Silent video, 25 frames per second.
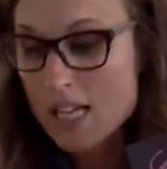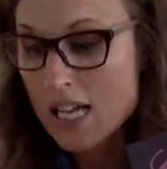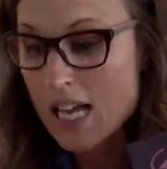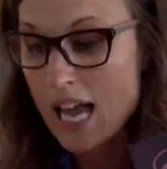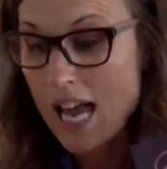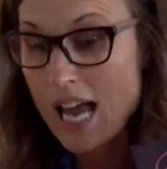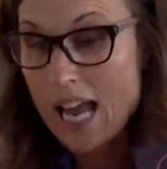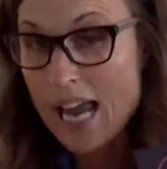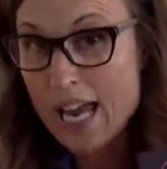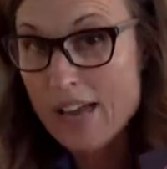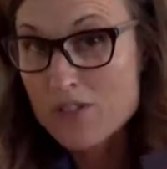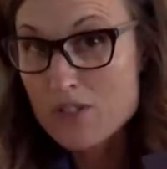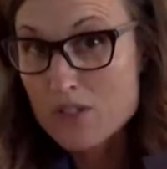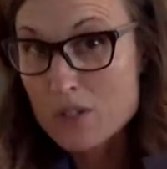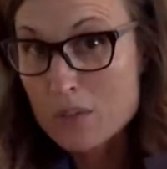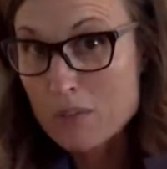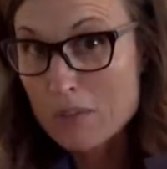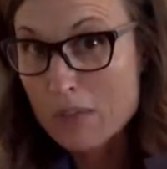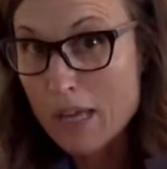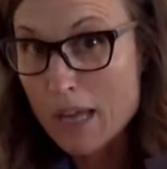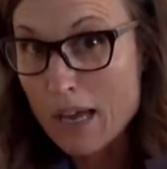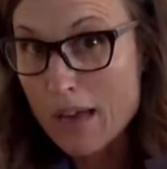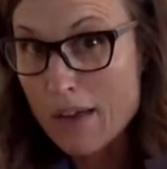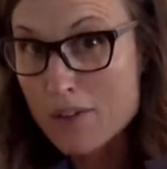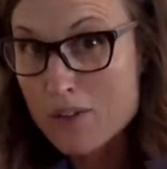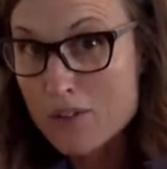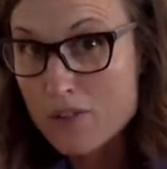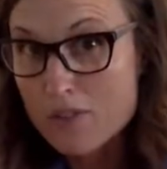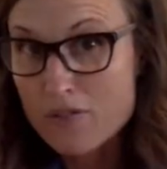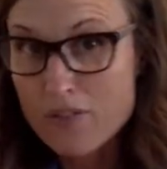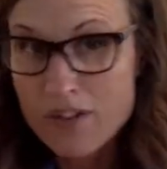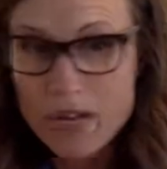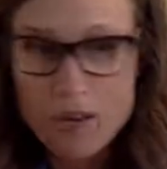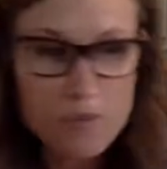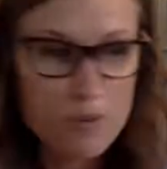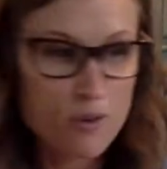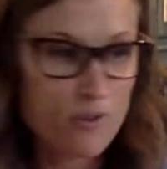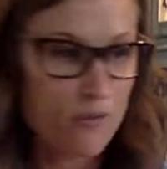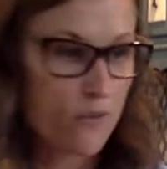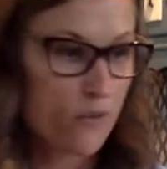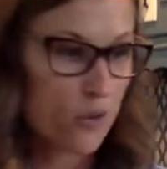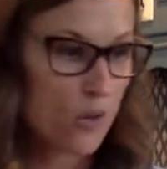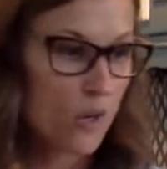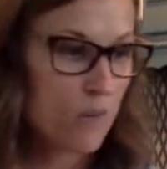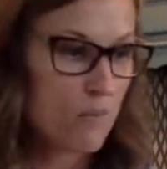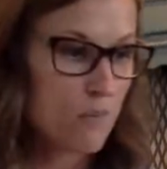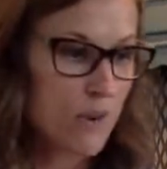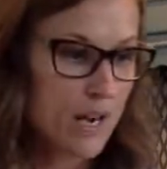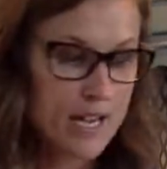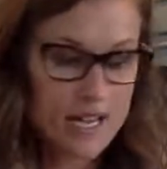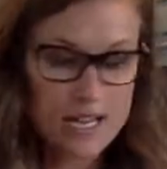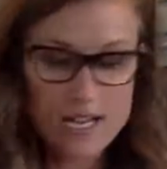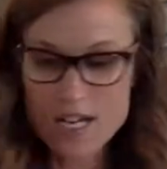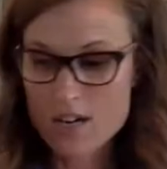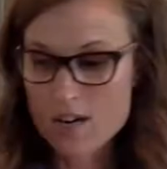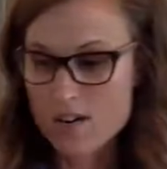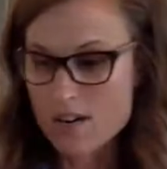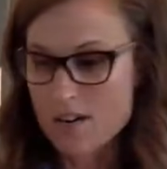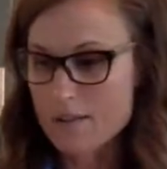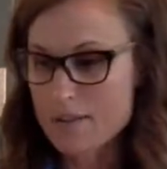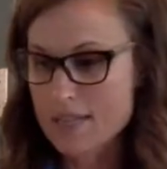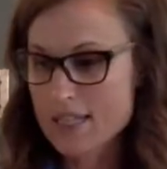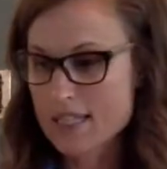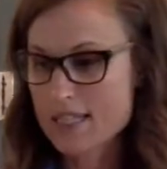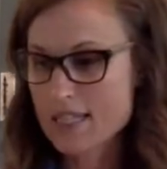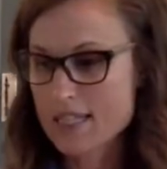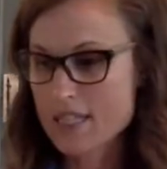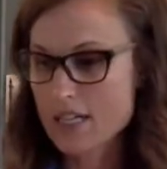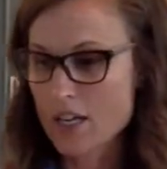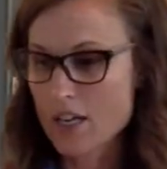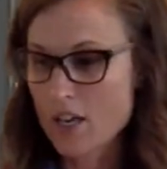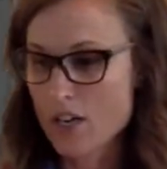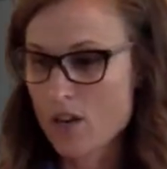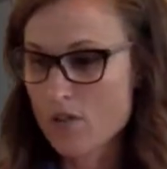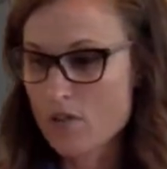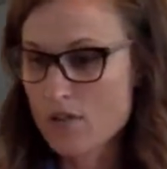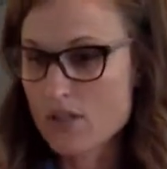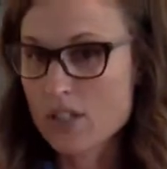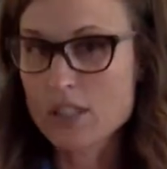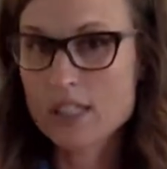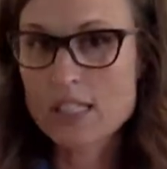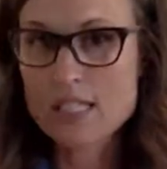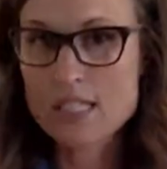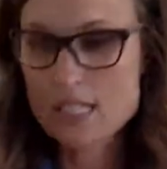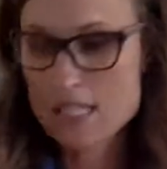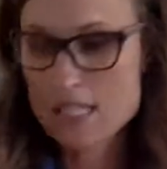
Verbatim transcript: I have some gas or vapor form right here on my stove, so let's